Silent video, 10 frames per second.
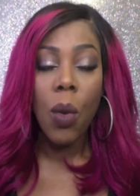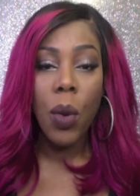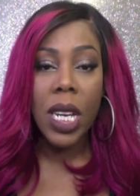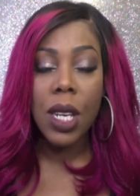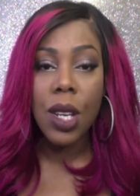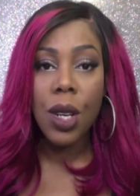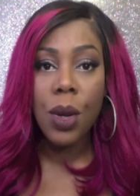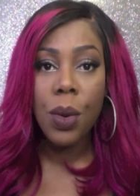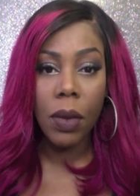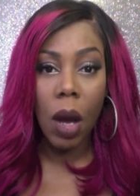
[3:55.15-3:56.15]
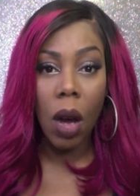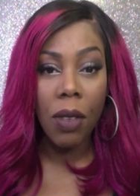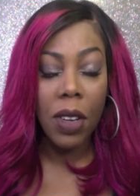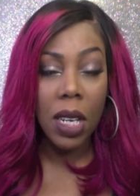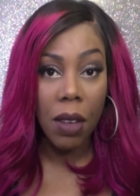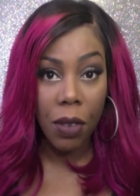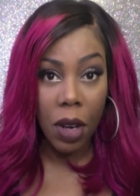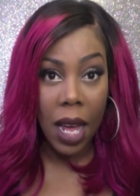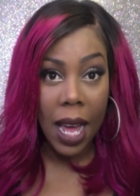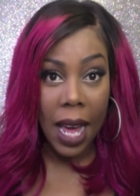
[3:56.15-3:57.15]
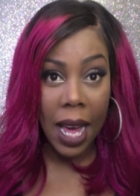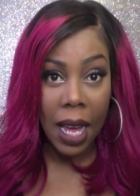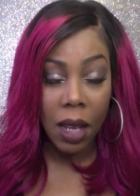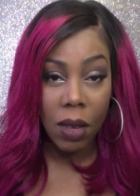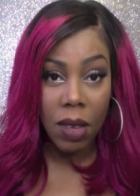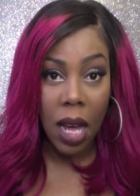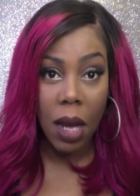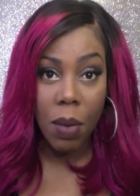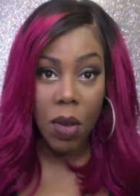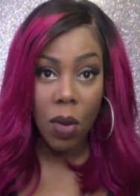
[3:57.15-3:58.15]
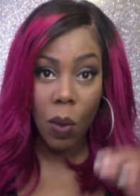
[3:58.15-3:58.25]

We do offer different hair types as